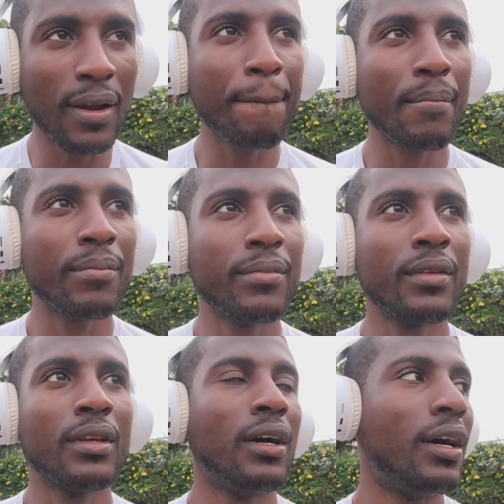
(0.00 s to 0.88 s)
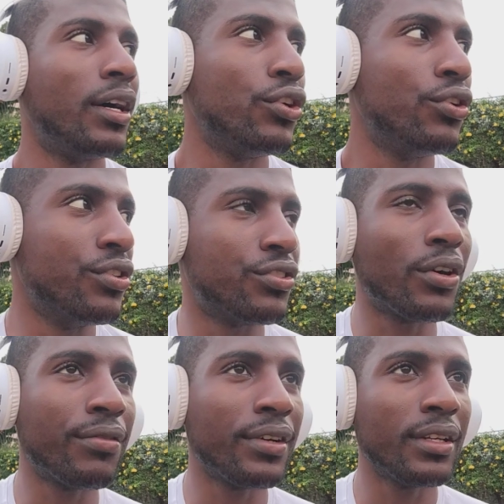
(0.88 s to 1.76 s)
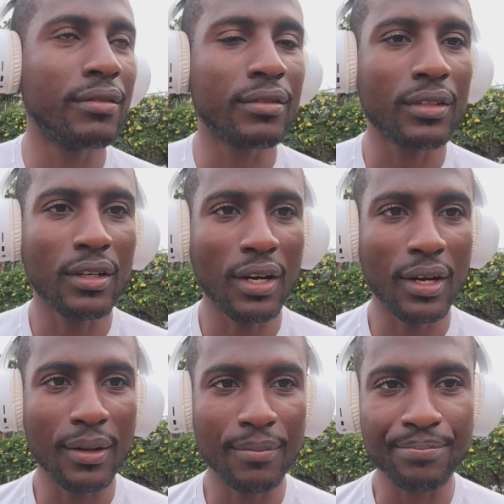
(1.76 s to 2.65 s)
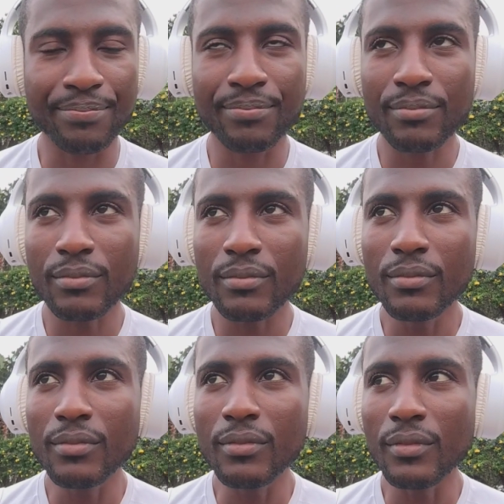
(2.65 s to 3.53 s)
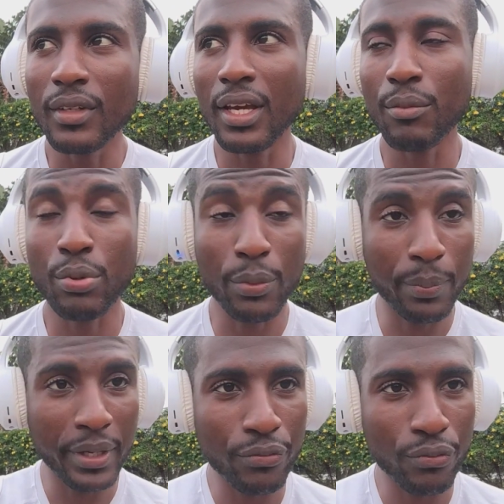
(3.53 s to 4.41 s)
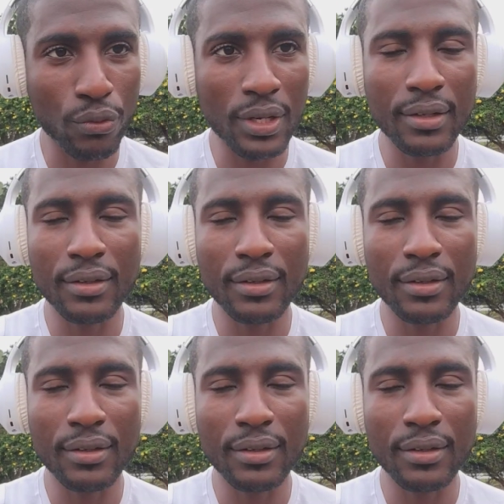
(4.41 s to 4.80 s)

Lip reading: You deserve it, and prepare for it,